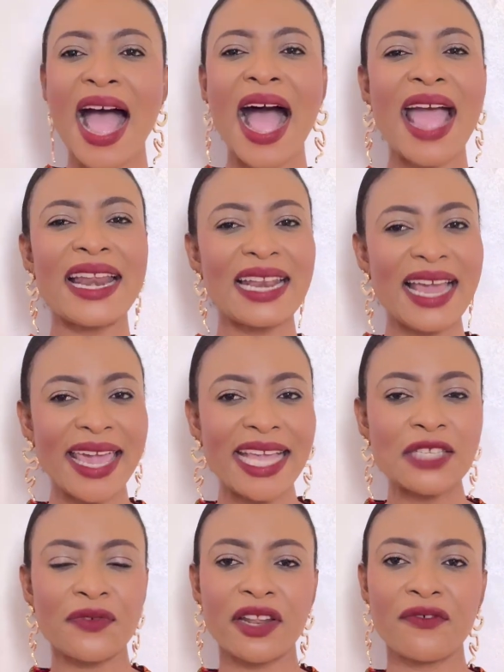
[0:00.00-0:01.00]
I like
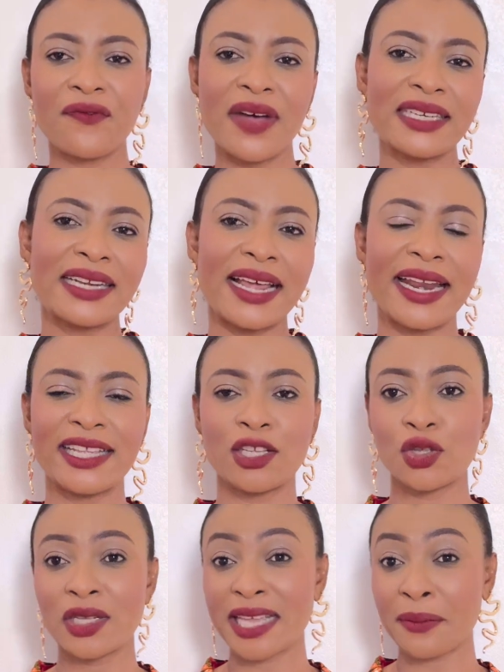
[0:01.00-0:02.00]
it for the fact that it
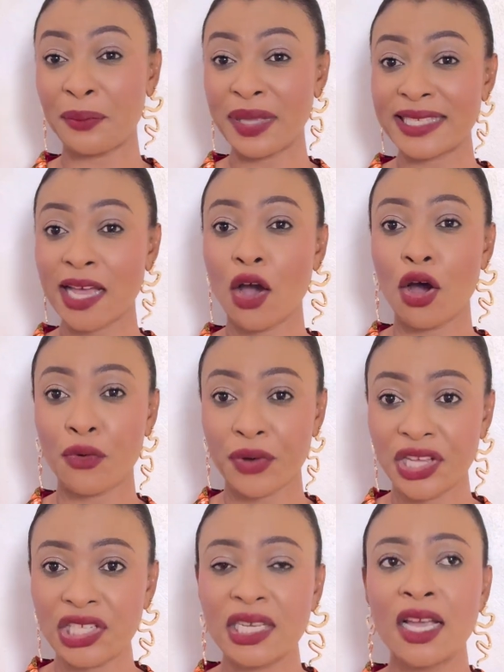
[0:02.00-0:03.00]
is not a bitter
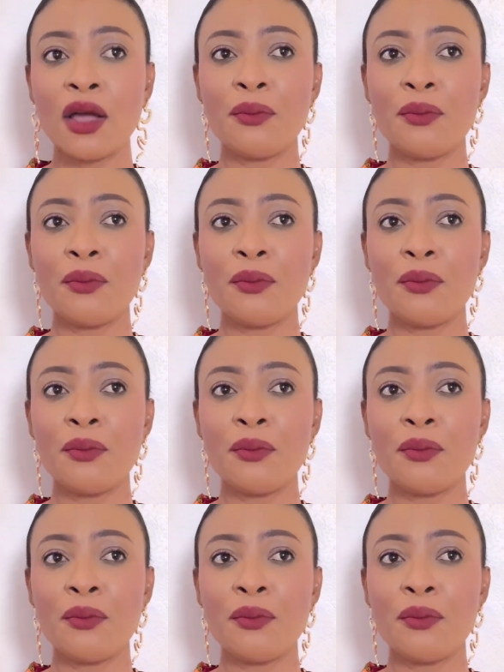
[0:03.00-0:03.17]
orange.